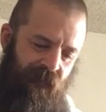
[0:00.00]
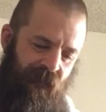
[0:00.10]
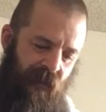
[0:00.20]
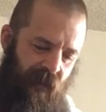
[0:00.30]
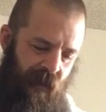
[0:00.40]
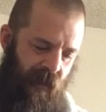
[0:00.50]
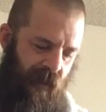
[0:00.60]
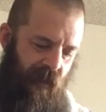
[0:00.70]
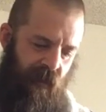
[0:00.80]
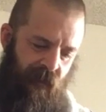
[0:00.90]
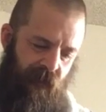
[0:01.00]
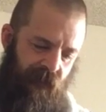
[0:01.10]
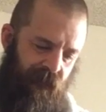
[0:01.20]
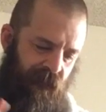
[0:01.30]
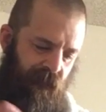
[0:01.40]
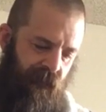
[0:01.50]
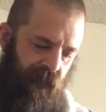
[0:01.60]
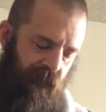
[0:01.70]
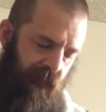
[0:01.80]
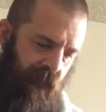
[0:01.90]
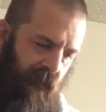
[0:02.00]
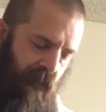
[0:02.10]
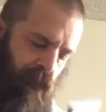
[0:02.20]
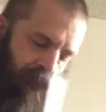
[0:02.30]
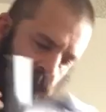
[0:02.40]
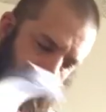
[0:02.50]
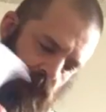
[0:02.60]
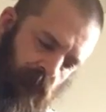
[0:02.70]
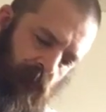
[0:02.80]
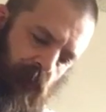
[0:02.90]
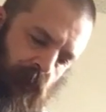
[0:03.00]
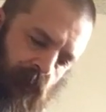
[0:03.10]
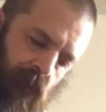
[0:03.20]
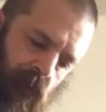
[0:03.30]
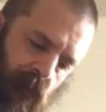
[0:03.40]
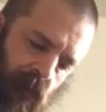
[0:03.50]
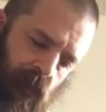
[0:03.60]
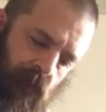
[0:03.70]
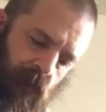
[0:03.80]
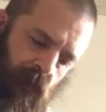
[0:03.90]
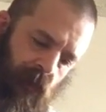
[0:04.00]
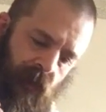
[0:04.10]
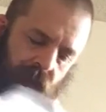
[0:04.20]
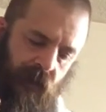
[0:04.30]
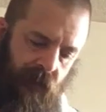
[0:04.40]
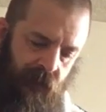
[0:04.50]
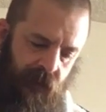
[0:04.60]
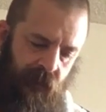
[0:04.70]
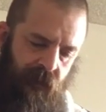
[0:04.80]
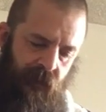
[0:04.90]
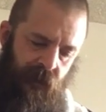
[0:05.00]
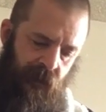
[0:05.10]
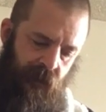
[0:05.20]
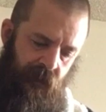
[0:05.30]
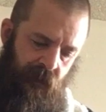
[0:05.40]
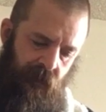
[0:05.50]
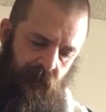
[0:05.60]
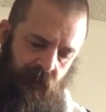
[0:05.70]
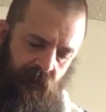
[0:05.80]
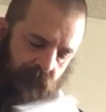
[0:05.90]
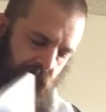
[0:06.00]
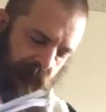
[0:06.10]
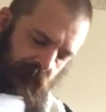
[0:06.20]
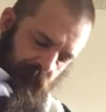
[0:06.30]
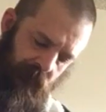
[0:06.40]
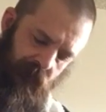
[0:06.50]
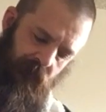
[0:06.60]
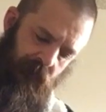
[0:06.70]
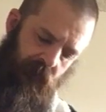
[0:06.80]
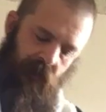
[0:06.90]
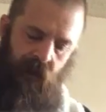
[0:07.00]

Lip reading: No one is speaking in this clip.